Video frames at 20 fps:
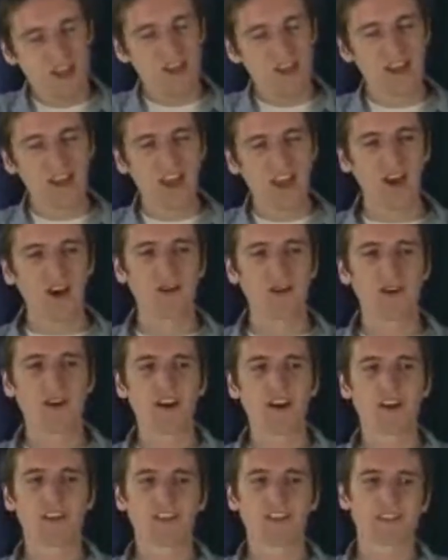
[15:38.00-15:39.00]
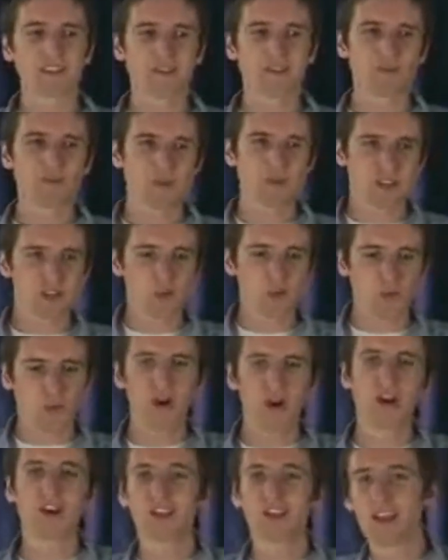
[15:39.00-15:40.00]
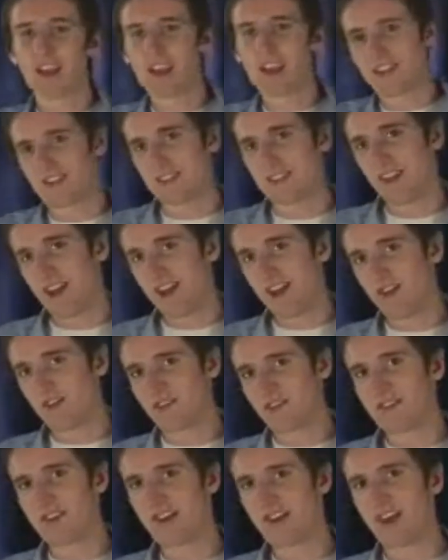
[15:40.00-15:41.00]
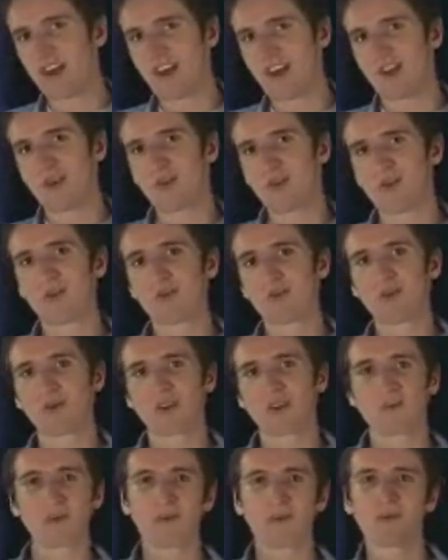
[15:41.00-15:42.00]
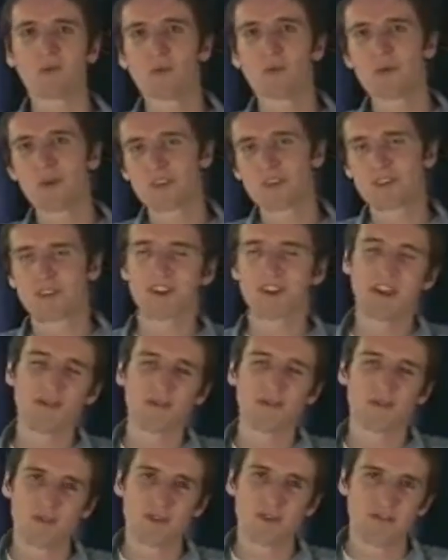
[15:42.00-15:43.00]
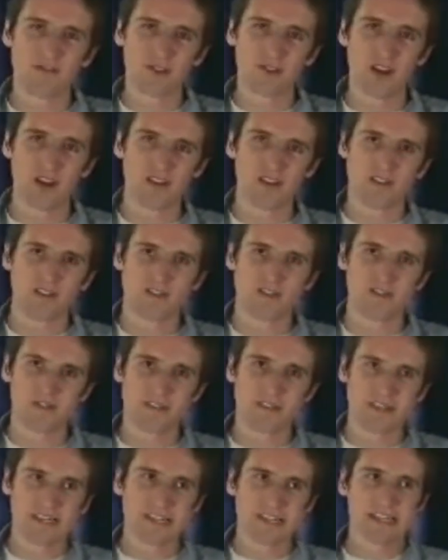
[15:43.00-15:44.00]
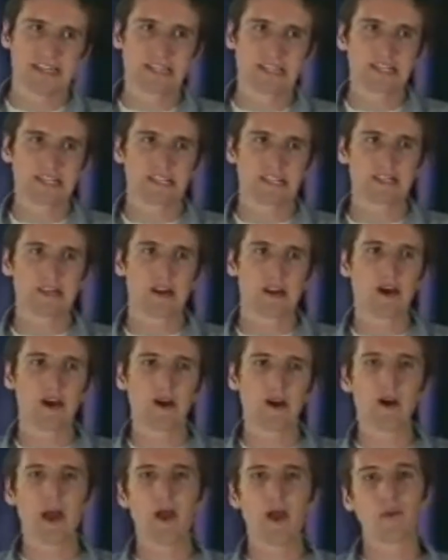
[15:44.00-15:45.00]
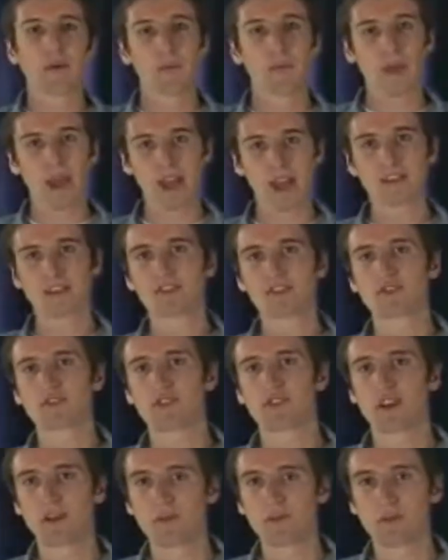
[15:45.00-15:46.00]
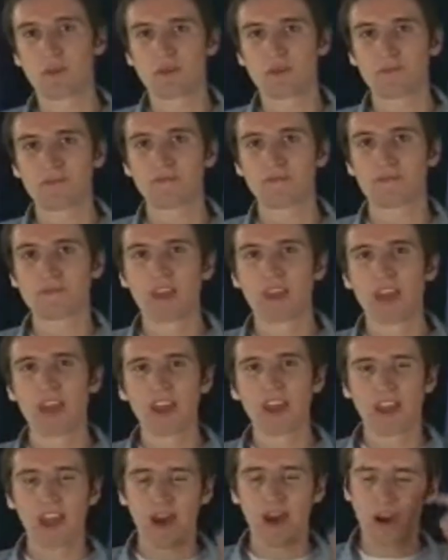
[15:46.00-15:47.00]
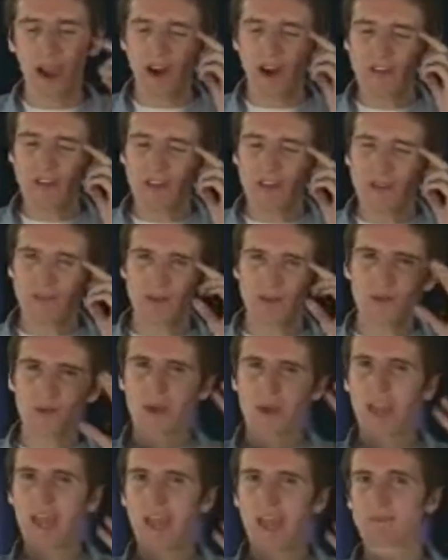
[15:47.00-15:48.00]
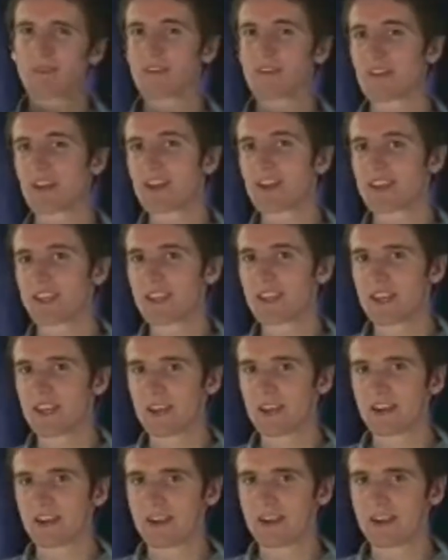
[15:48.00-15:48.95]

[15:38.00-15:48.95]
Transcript: Now, this didn't really work like it sounds. It only worked maybe once out of every 5 tries. So I went back to the drawing board. Now, out of the blue came this idea.